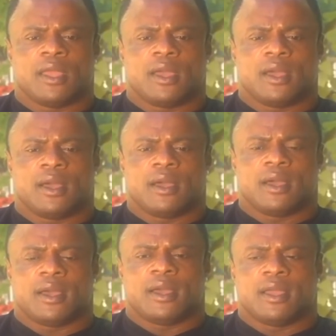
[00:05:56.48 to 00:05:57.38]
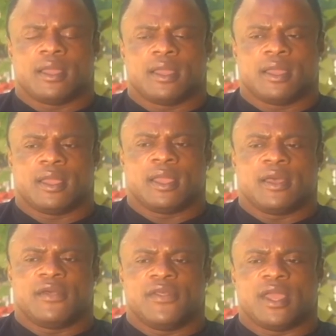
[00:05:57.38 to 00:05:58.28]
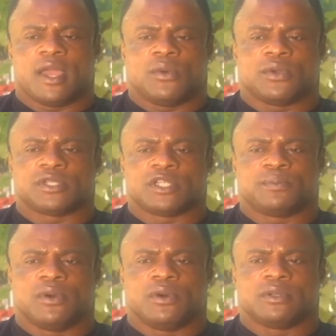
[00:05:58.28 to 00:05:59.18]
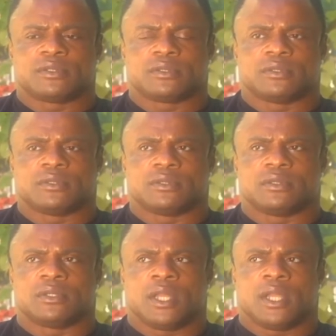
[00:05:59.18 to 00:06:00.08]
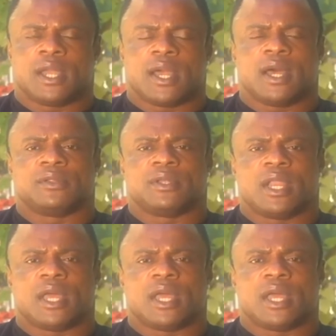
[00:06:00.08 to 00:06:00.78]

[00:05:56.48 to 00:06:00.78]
I was exposed to how the